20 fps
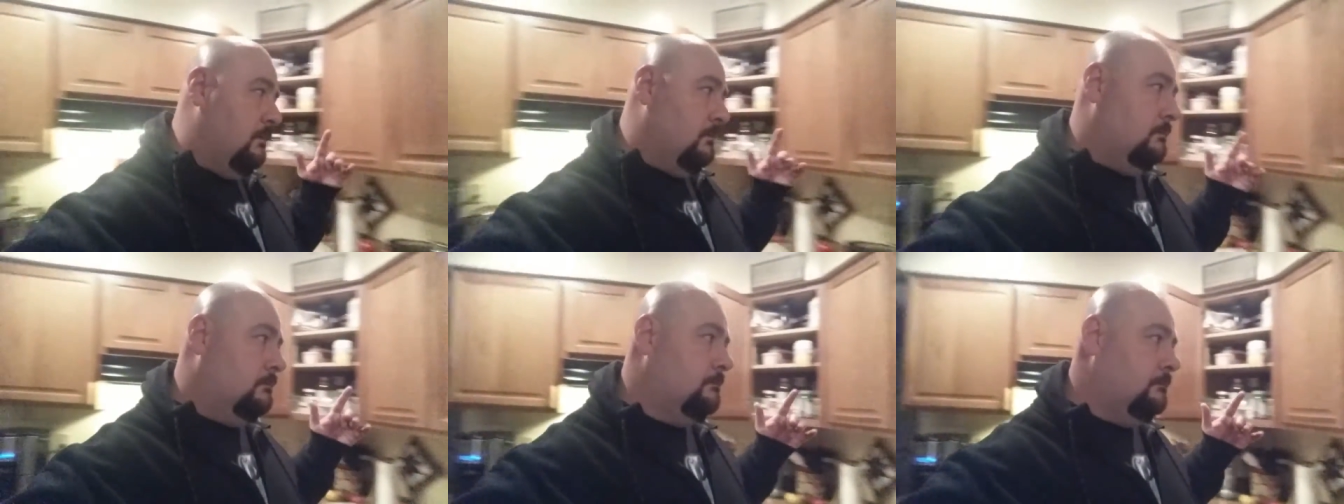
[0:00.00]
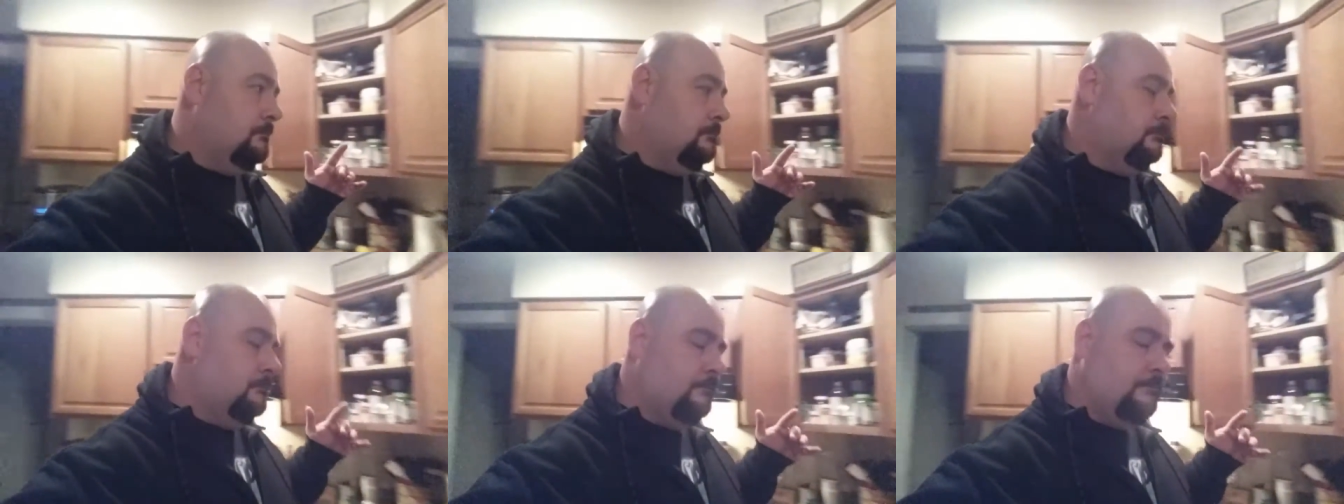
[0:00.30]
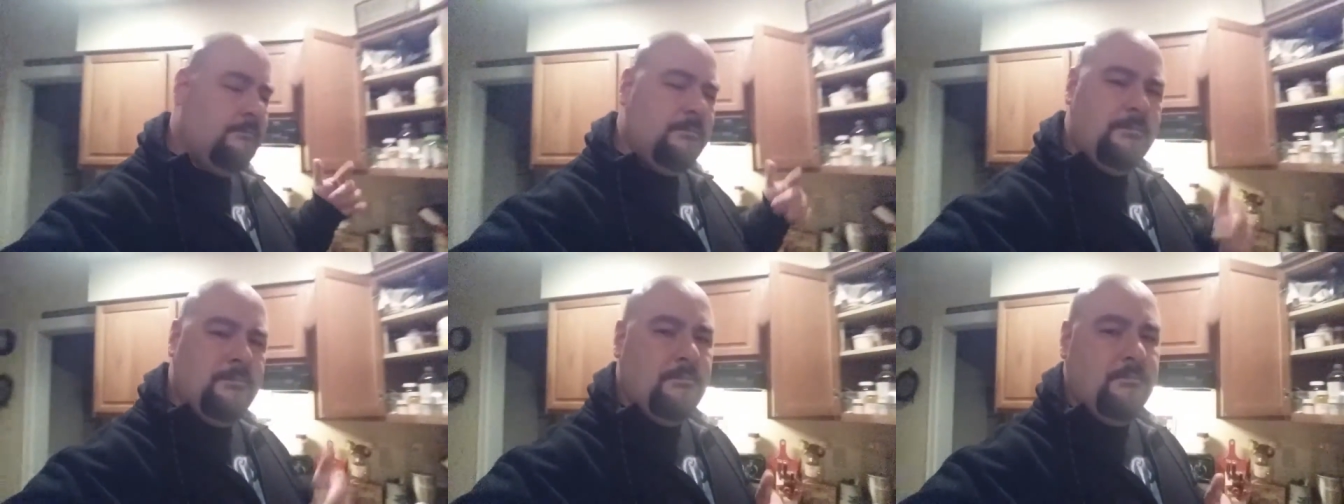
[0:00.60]
Let me
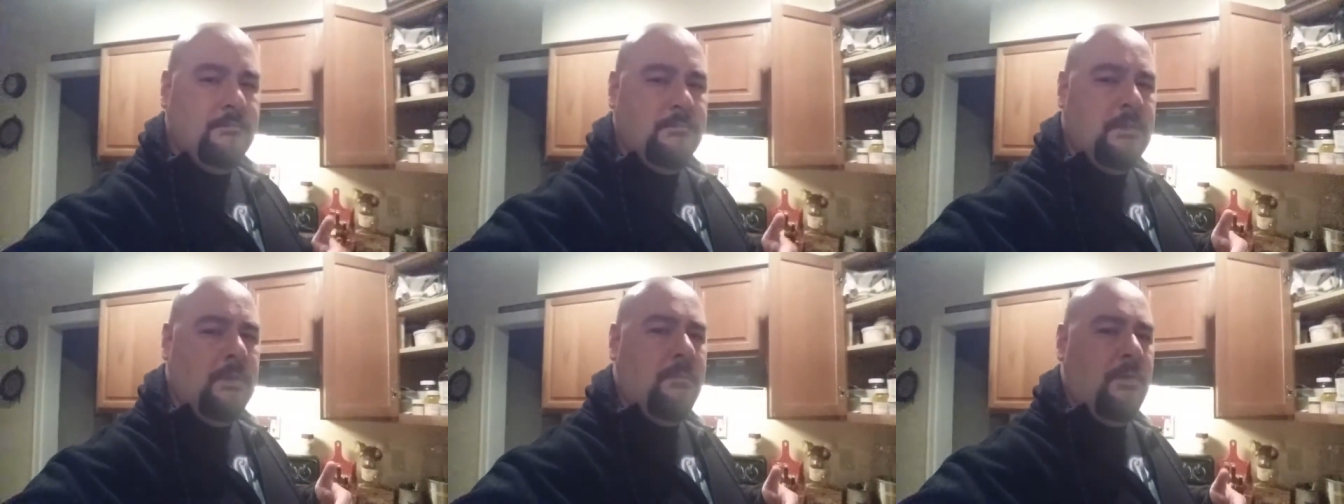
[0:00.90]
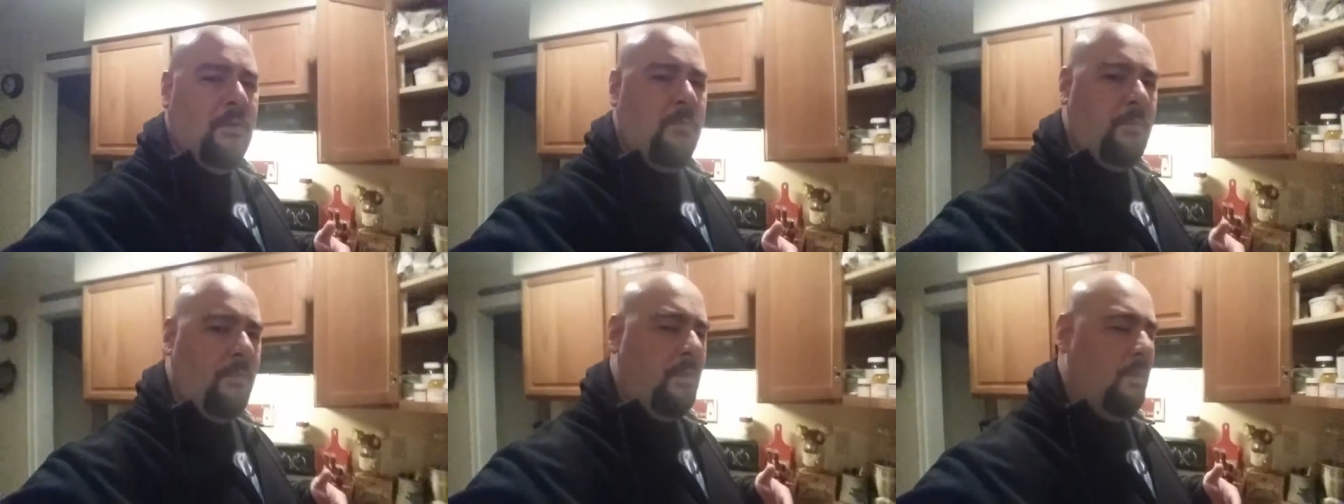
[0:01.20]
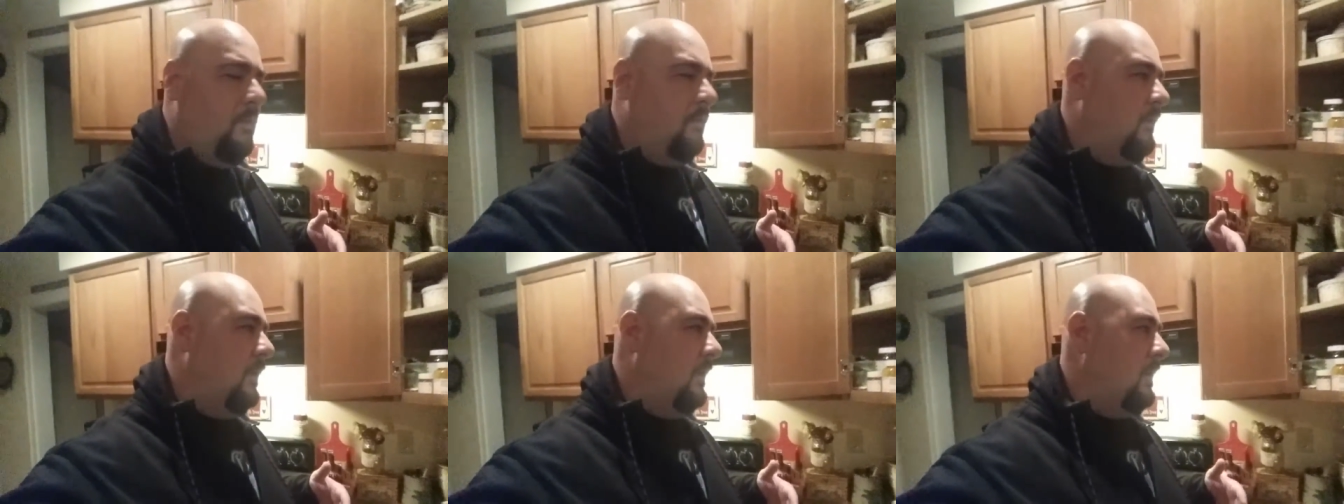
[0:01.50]
know
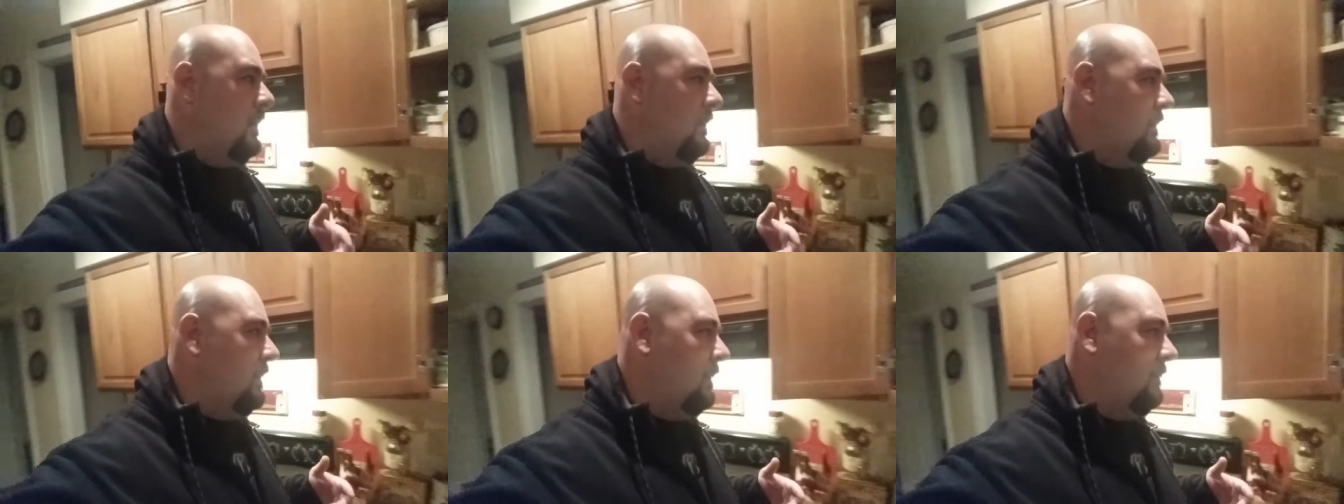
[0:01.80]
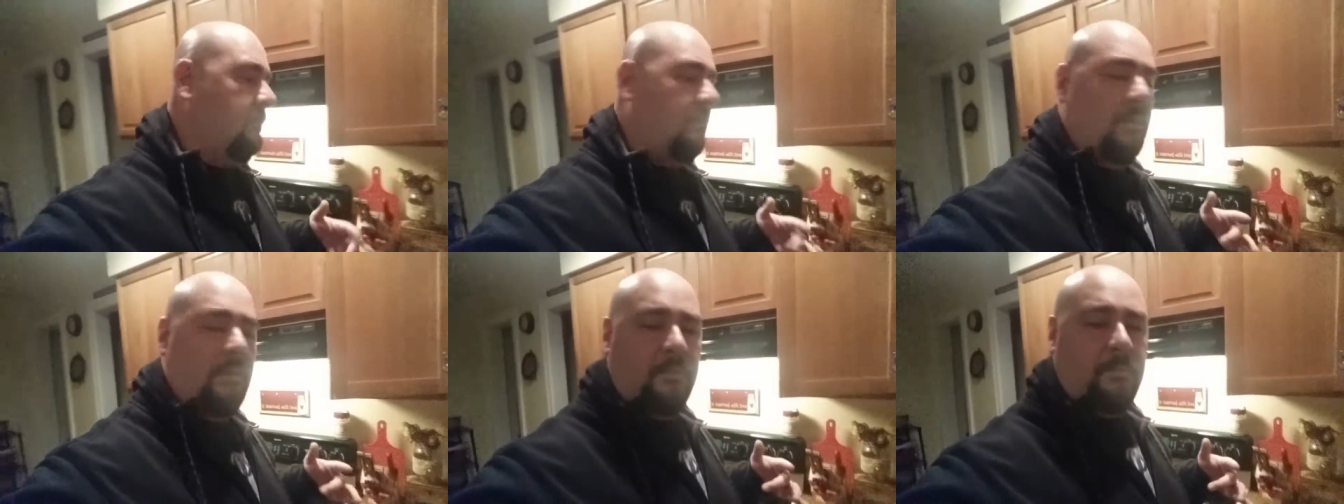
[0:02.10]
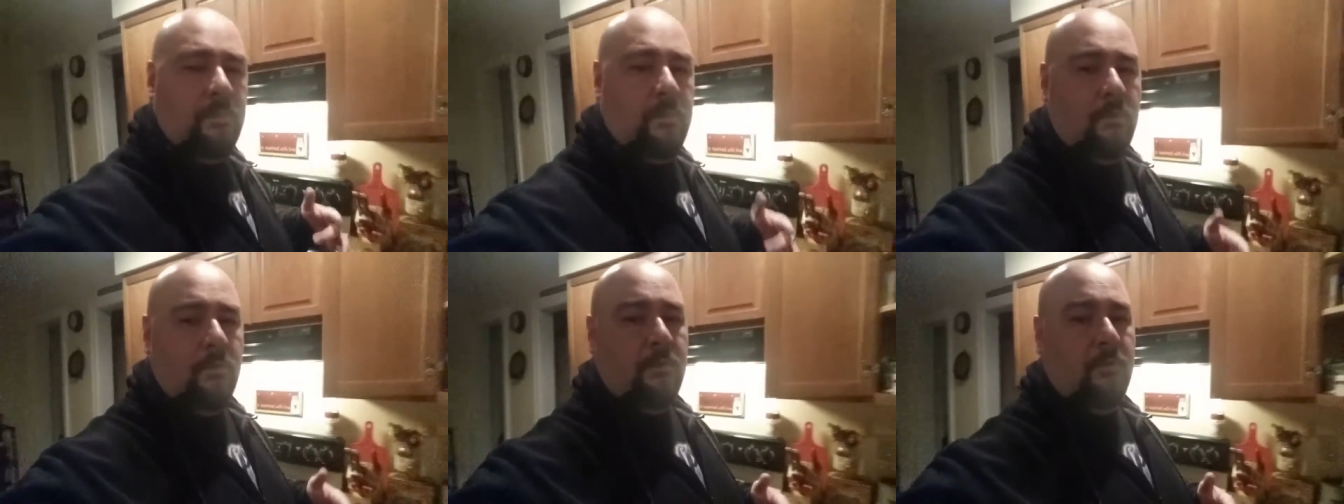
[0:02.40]
below if I got that first
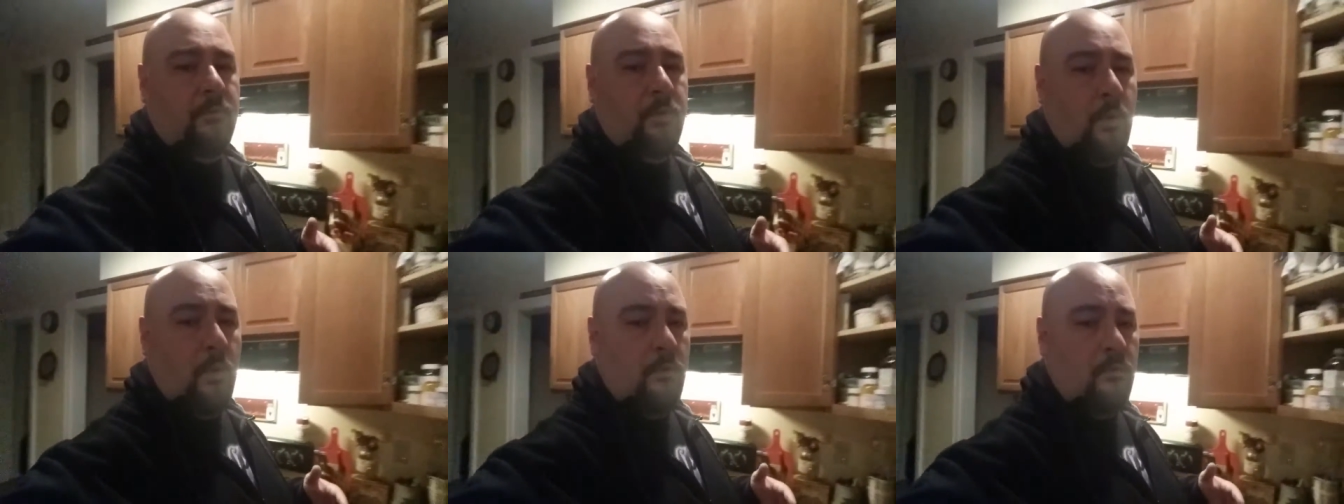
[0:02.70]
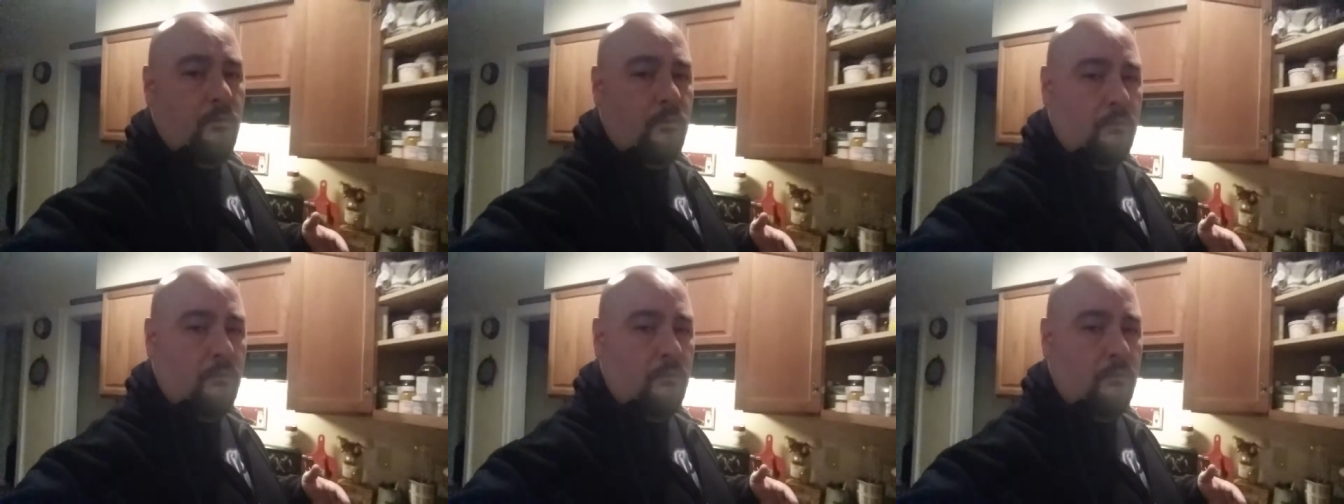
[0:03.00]
Bueller quote